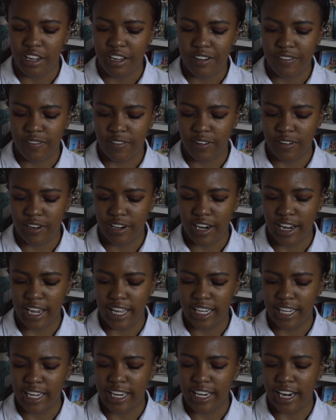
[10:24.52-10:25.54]
For
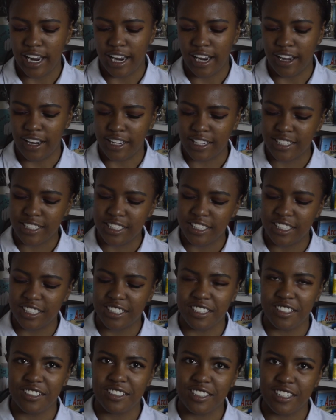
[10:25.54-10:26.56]
highlight, I honestly just
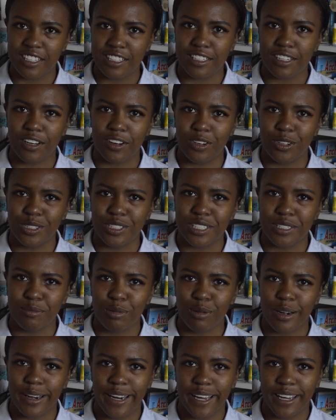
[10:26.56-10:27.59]
use this Ulta
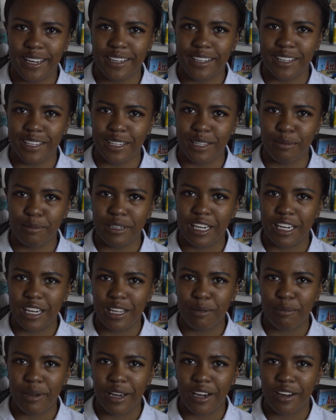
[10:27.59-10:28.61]
brand
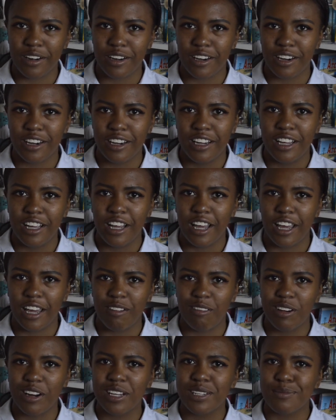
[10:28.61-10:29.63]
illuminating powder. It
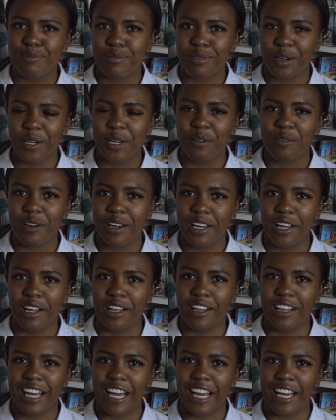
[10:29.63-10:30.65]
works pretty
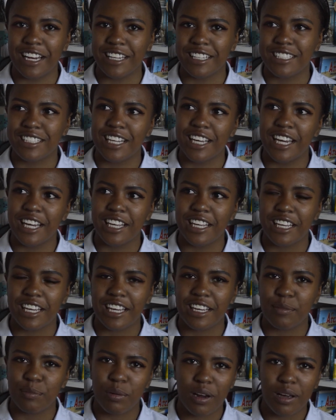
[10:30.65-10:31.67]
well and it's like
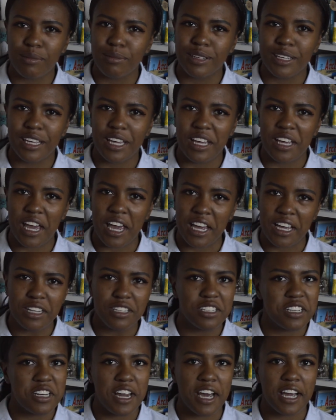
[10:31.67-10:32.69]
probably $8
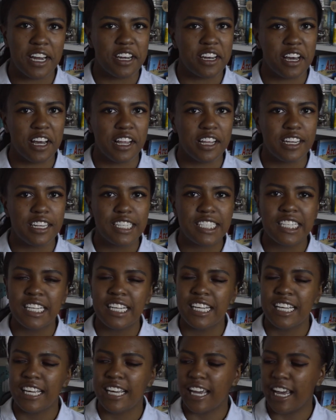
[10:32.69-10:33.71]
to $9,
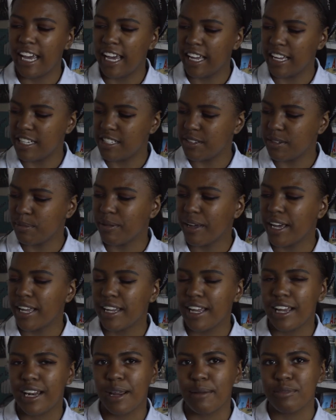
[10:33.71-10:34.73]
and to apply
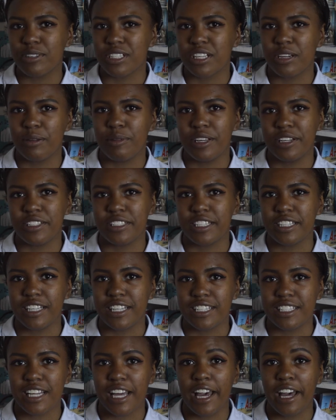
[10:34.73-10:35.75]
that I'm just going to be using
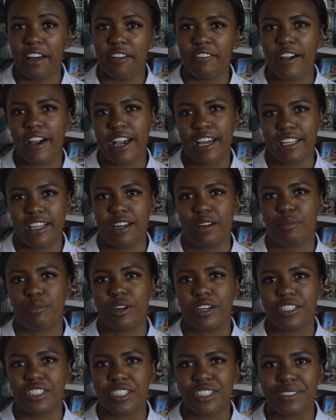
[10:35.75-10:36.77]
this e.l.f. highlighter
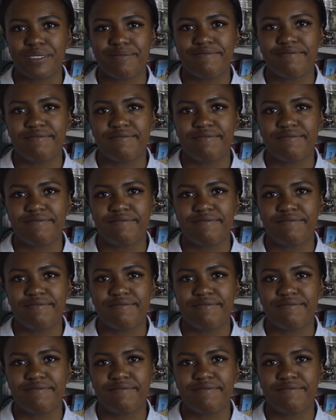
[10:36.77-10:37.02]
brush.